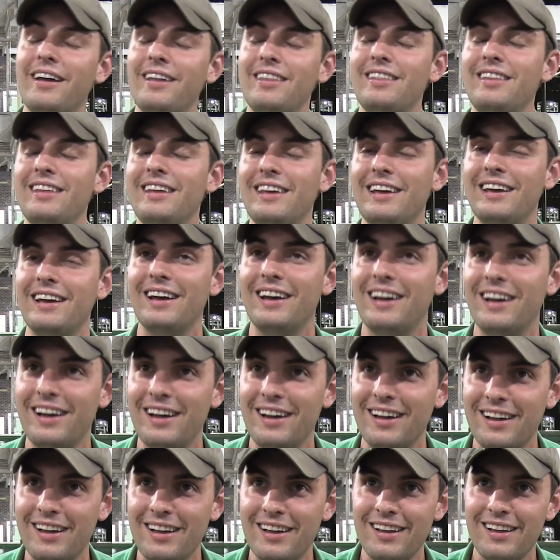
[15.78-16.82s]
in the
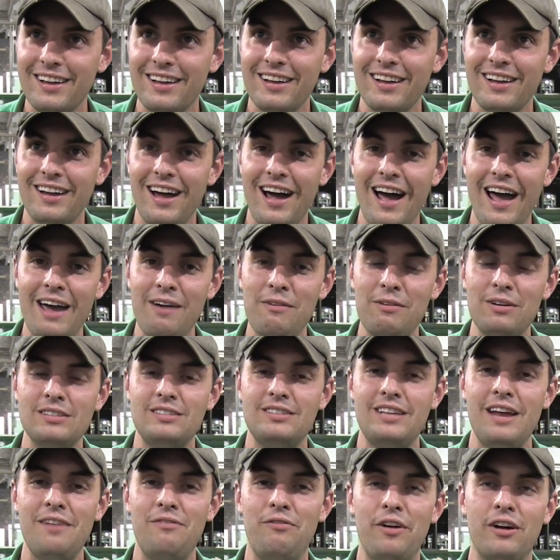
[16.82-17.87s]
Iowa
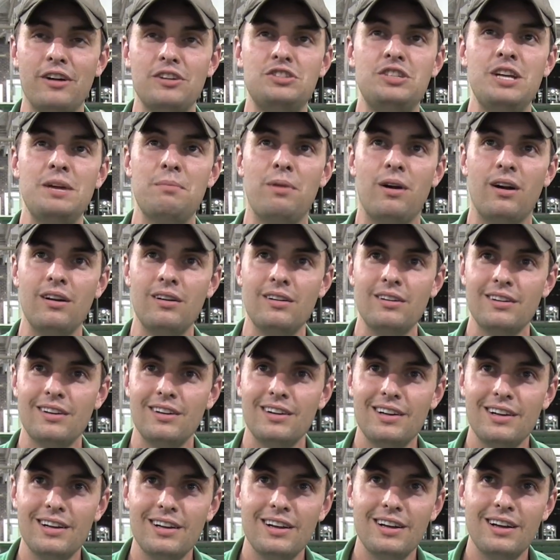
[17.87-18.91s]
State Fair Sheep Barn.
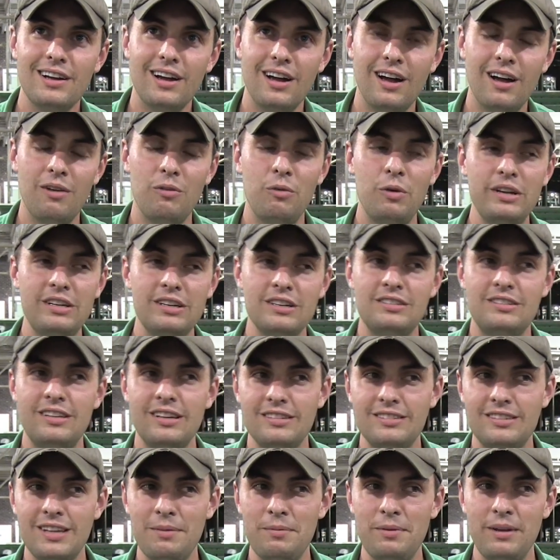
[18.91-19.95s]
We just
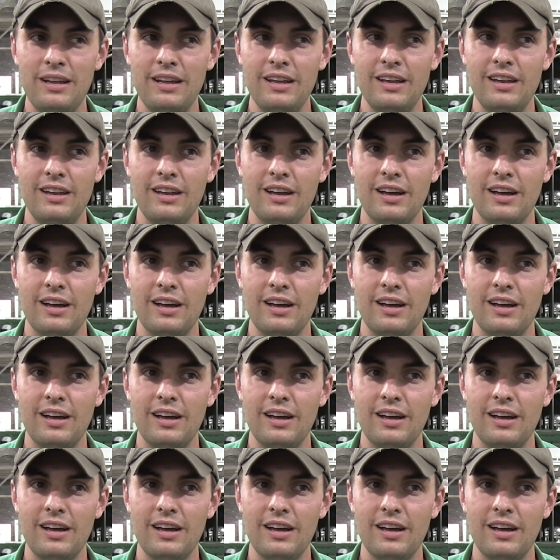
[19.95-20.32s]
exhibited